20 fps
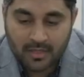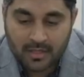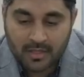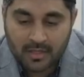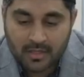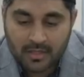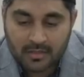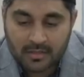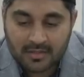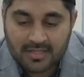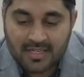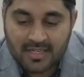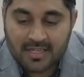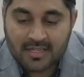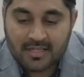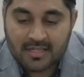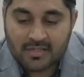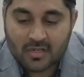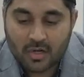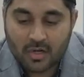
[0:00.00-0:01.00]

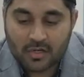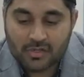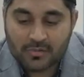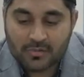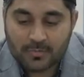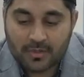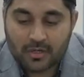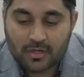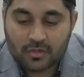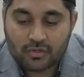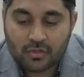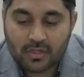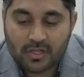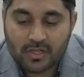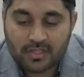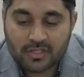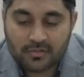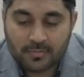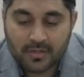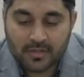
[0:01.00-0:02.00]
These are spiritual
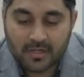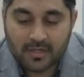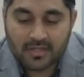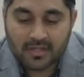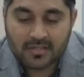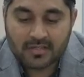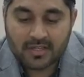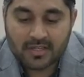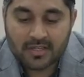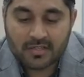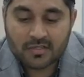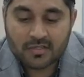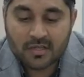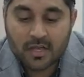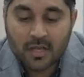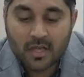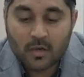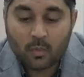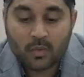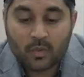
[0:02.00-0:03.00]
experiences
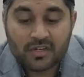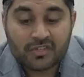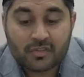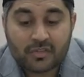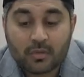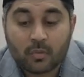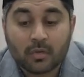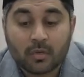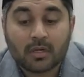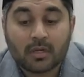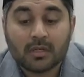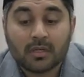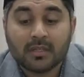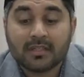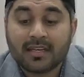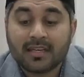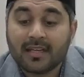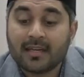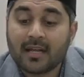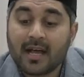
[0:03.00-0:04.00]
which the world
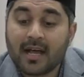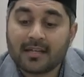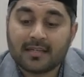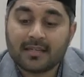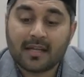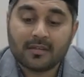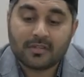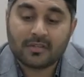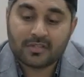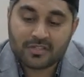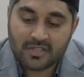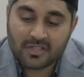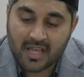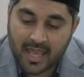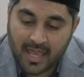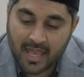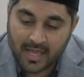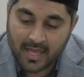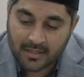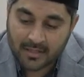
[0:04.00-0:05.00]
cannot
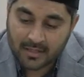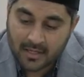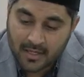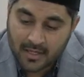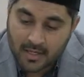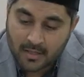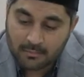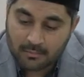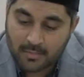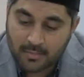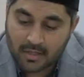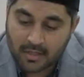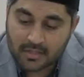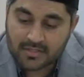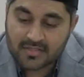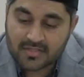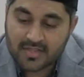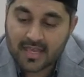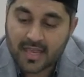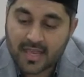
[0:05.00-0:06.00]
understand
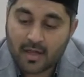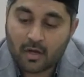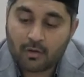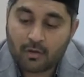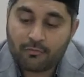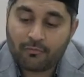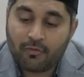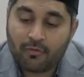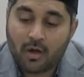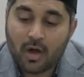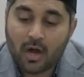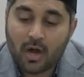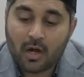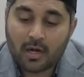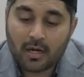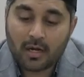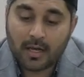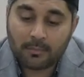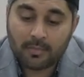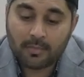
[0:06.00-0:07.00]
because they are
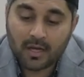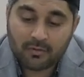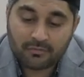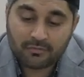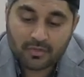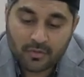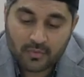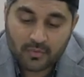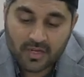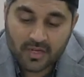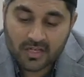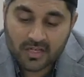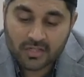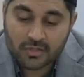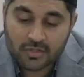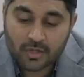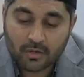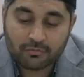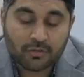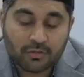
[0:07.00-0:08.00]
far above the
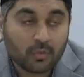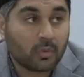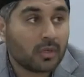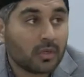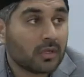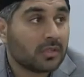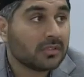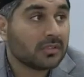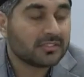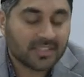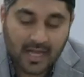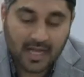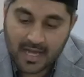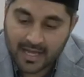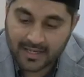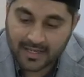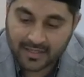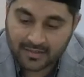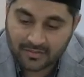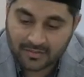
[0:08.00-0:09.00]
reach of the world's
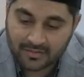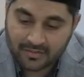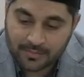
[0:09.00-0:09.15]
eyes.